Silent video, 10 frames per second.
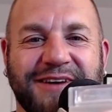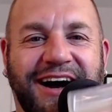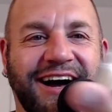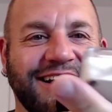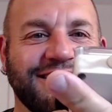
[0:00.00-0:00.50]

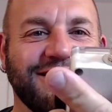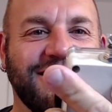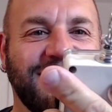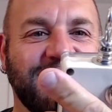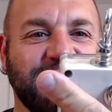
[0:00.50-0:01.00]
I
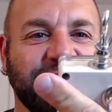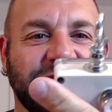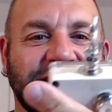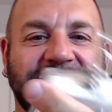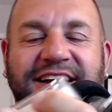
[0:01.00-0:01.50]
love,
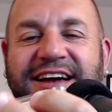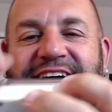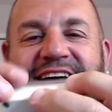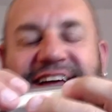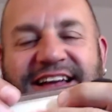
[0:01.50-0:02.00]

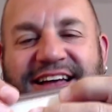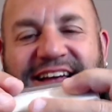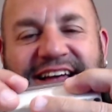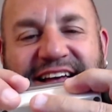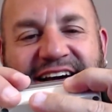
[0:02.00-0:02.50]

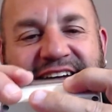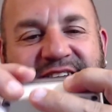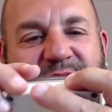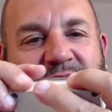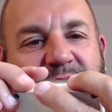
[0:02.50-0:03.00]
I
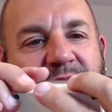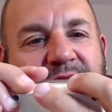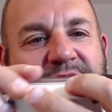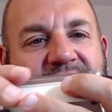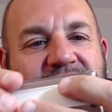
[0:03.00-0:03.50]
just want to
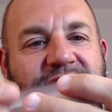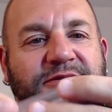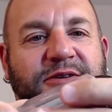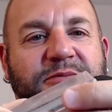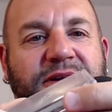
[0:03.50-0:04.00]
marvel in this
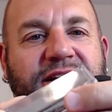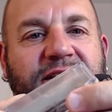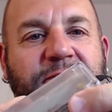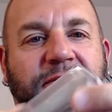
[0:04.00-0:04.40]
for a minute.